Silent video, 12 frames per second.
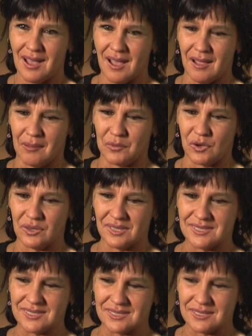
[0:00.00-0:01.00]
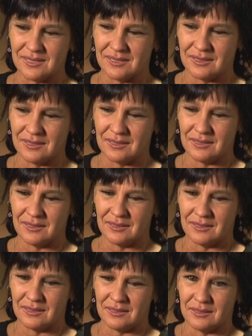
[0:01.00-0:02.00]
um, Chris
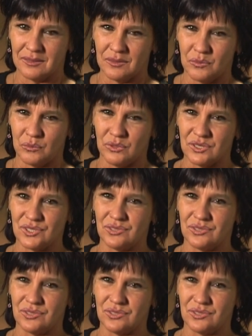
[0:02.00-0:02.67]
was